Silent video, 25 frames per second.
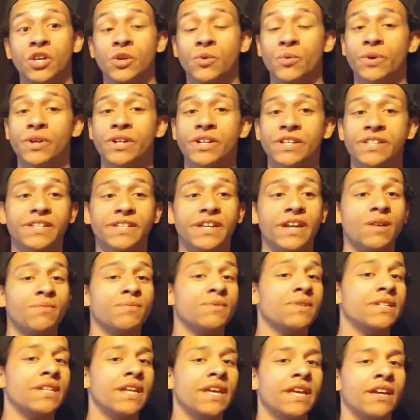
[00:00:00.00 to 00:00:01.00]
you want to stay
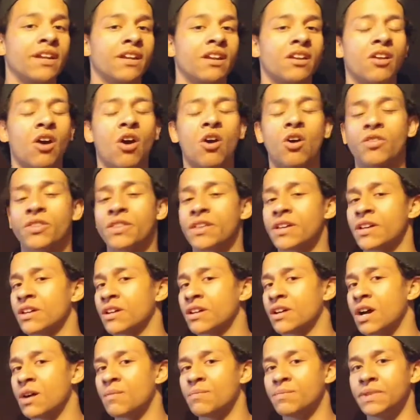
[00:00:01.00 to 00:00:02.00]
up to date on all
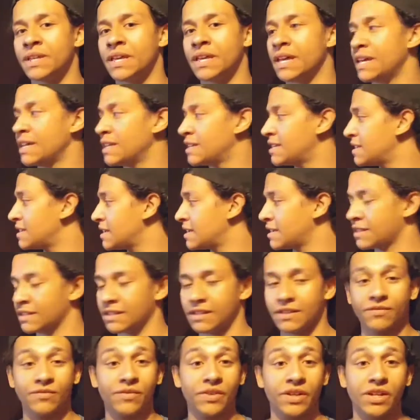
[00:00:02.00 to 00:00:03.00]
the updates
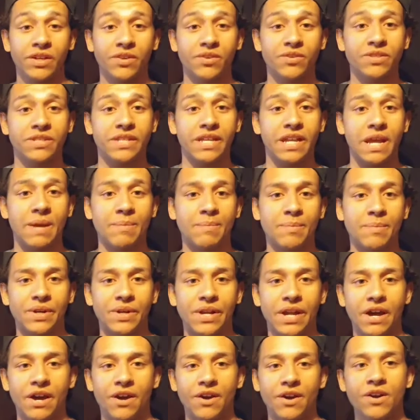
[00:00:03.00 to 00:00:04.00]
and the videos that I
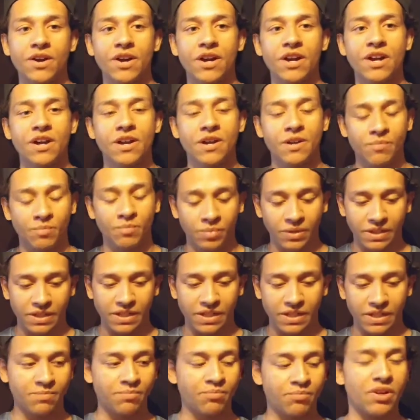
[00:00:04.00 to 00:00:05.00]
put out,
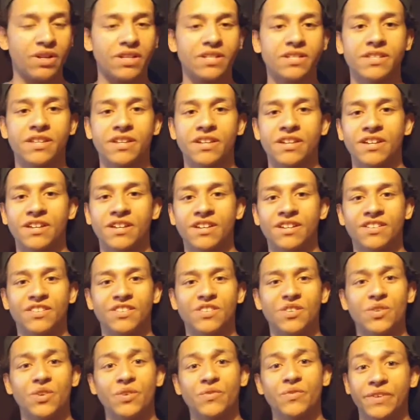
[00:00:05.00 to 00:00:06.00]
please press the
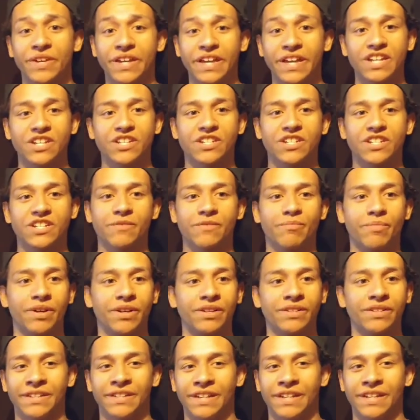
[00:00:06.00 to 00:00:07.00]
notification
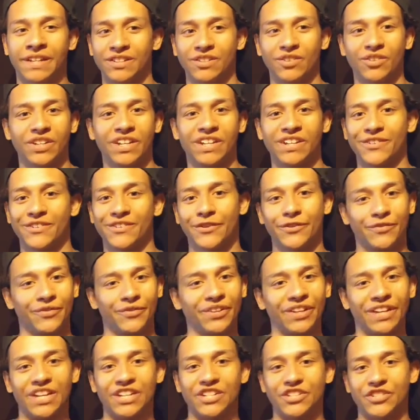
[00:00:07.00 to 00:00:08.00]
button and you'll get
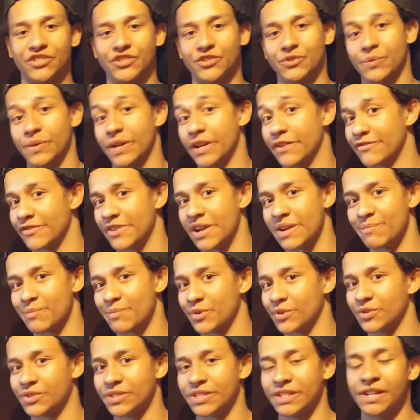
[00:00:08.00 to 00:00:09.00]
notifications whenever I
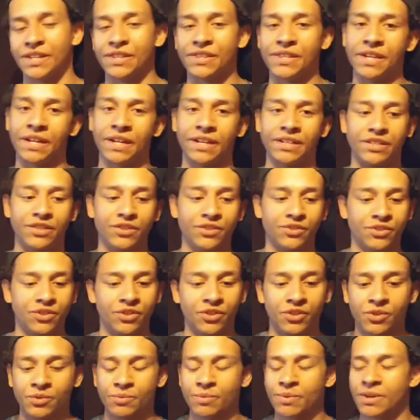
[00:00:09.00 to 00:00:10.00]
post anything on
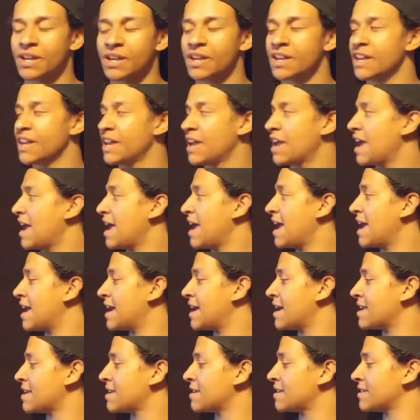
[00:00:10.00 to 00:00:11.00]
YouTube.
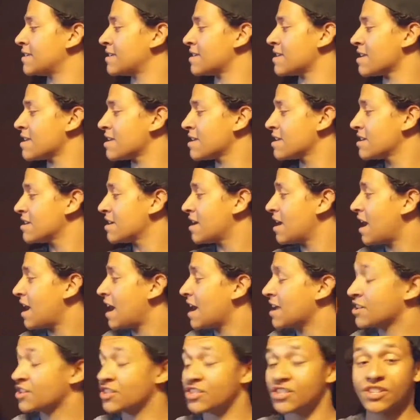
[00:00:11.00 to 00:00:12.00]
And
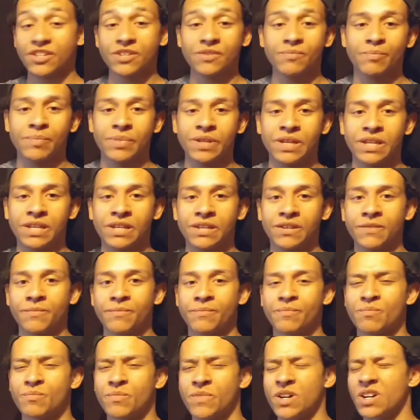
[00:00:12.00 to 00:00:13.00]
I should be
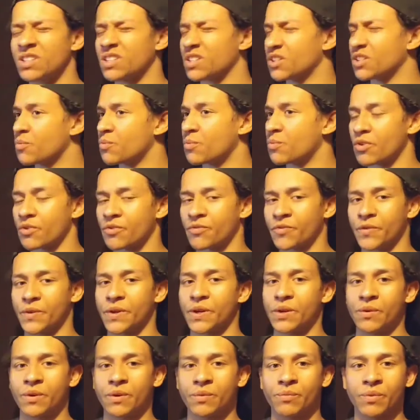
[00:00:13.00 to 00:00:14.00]
a little more
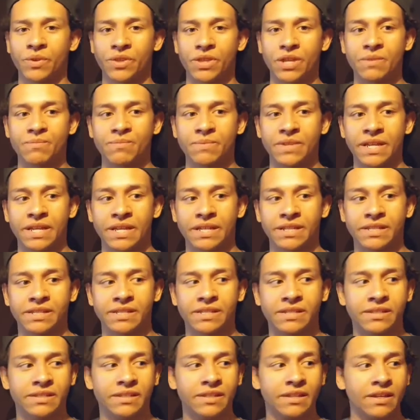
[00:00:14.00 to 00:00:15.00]
frequent with
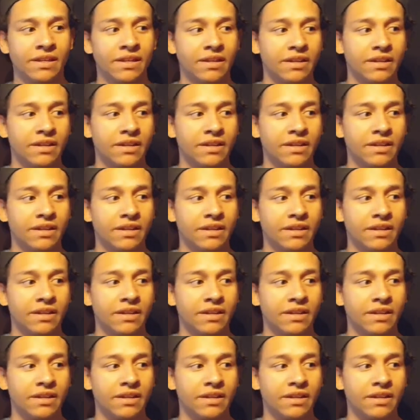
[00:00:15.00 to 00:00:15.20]
updates